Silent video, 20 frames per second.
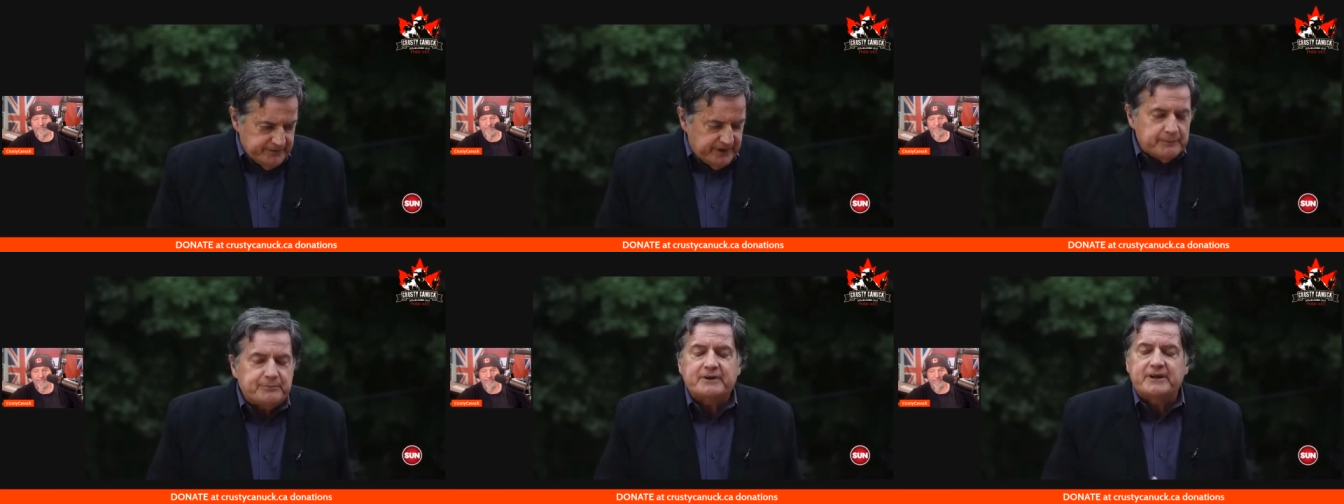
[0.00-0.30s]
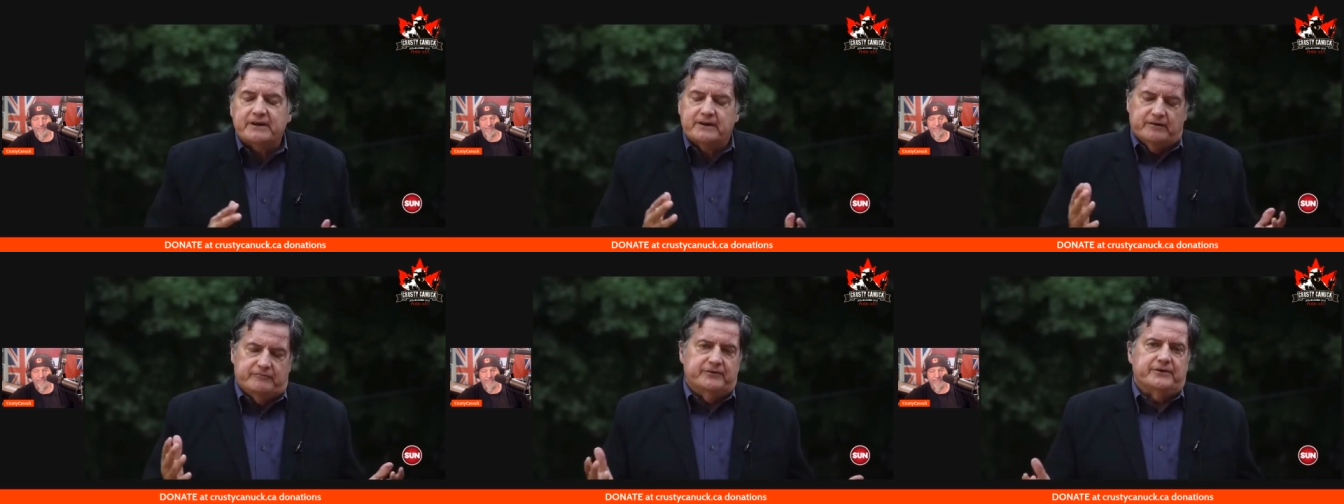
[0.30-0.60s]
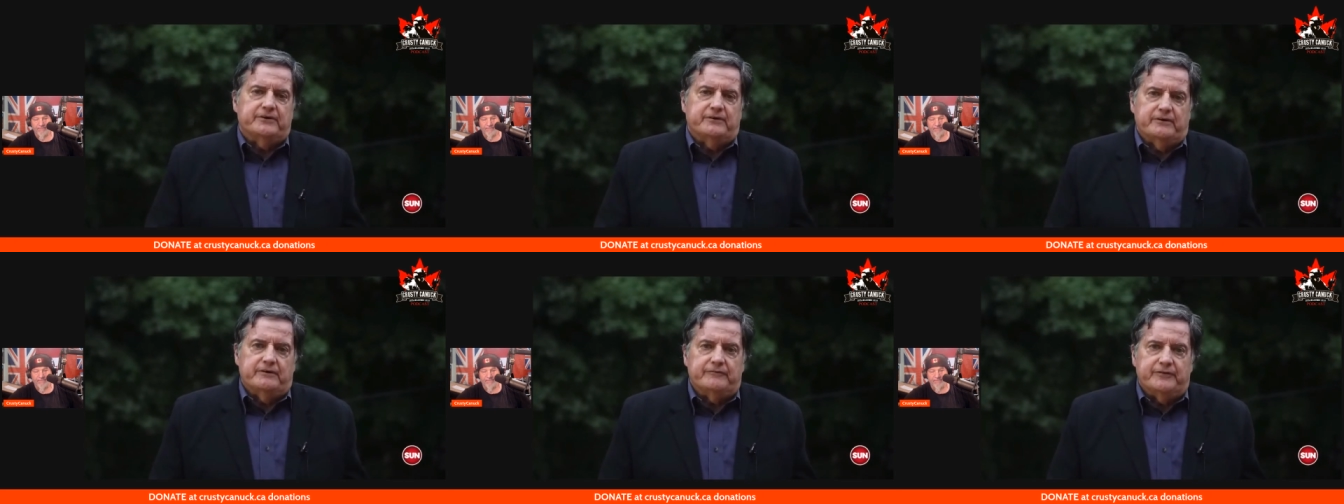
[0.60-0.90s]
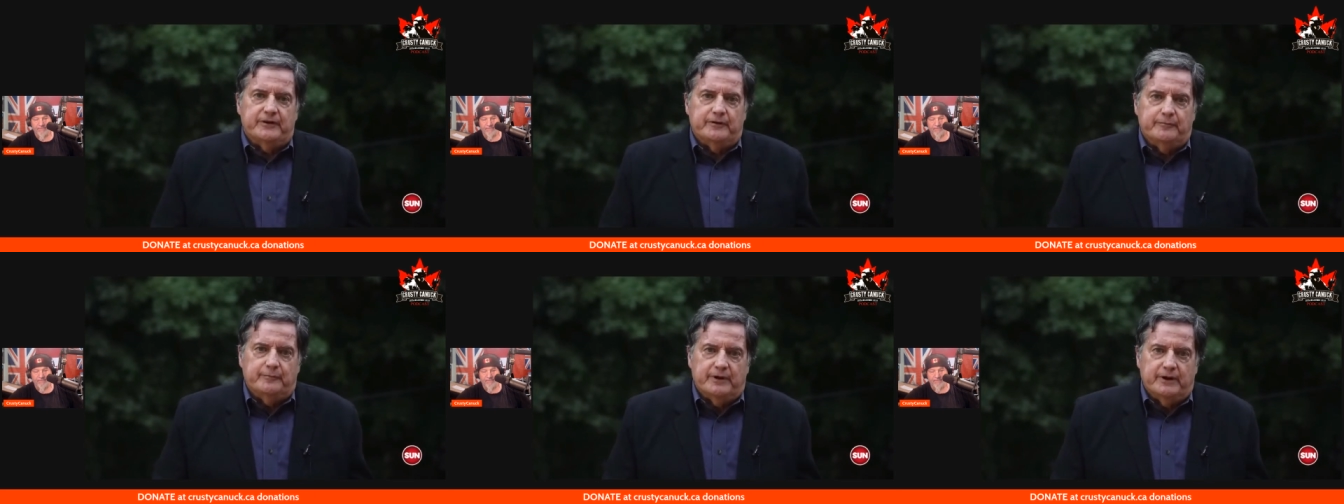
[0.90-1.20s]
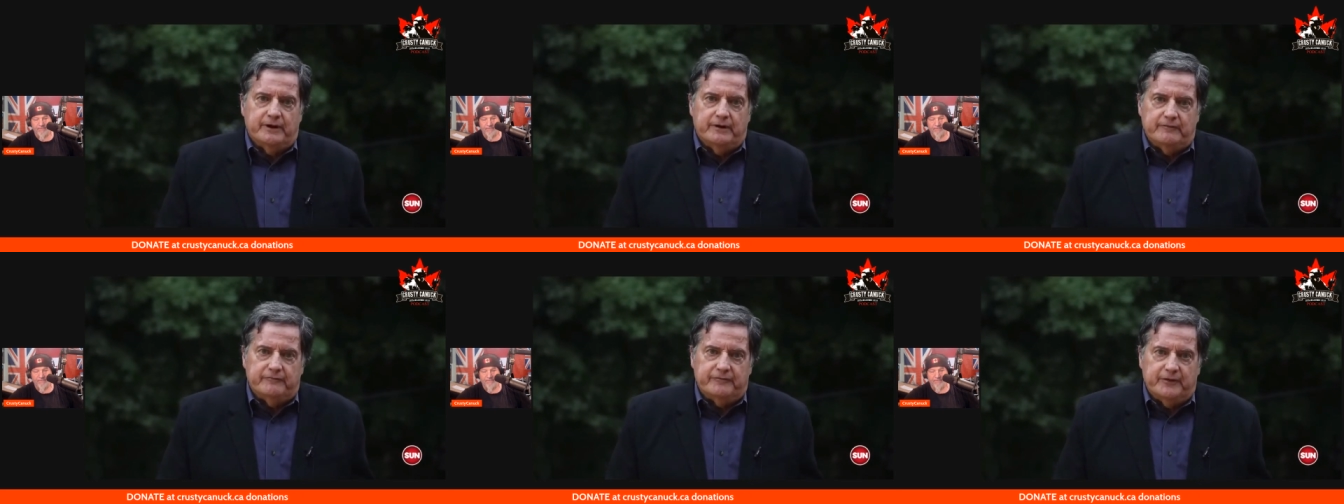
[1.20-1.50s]
deputy governor of the
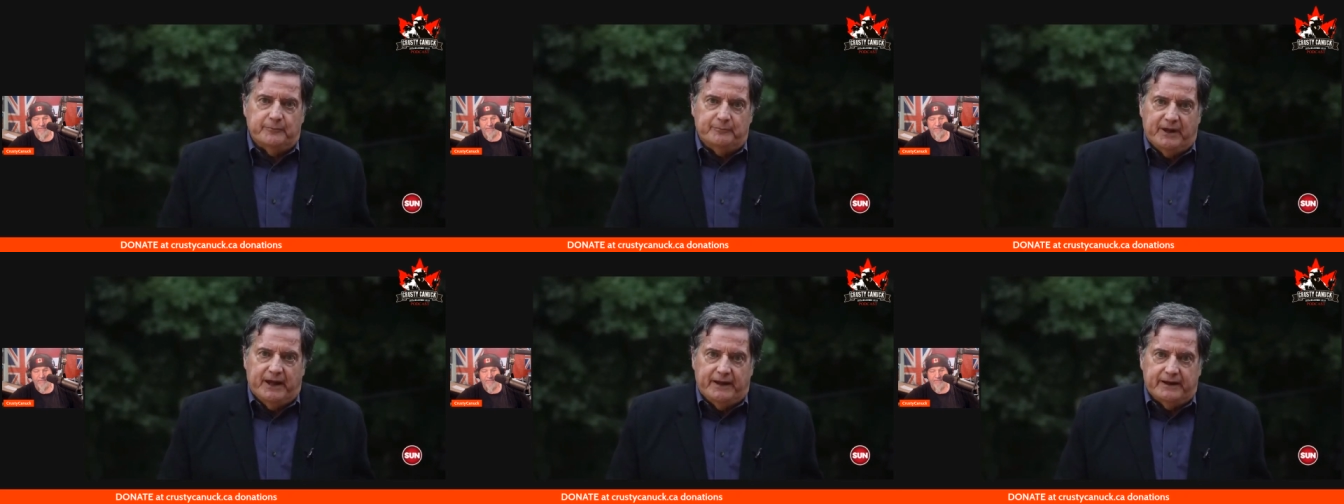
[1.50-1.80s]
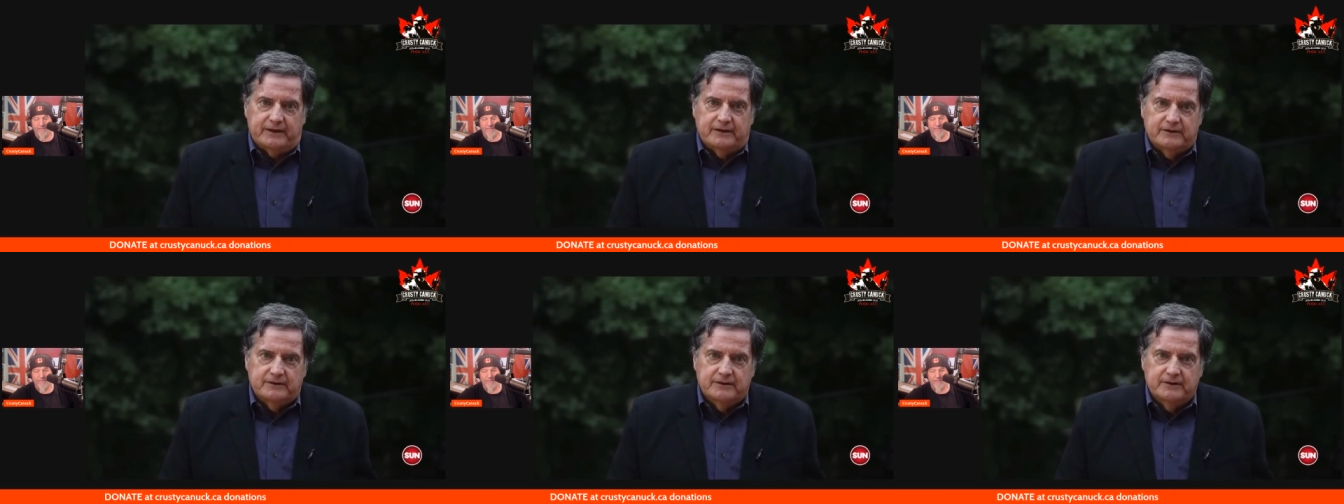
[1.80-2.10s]
of the bank